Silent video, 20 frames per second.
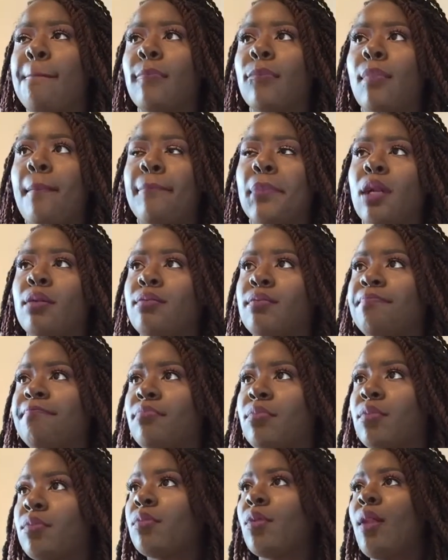It's
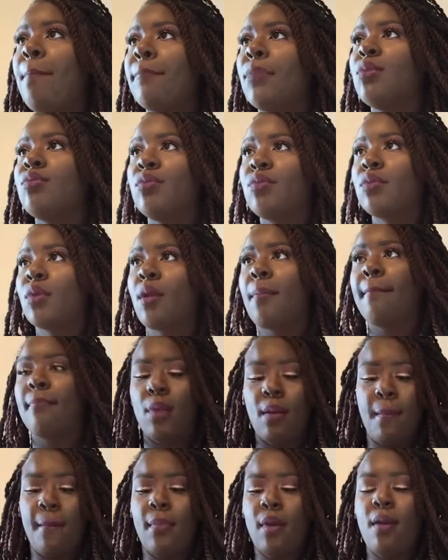really good for keeping your
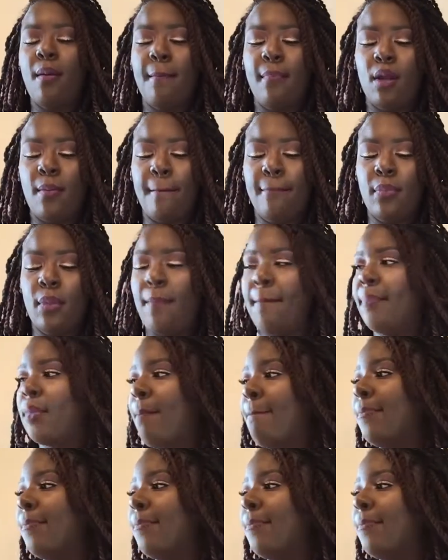lips hydrated as well.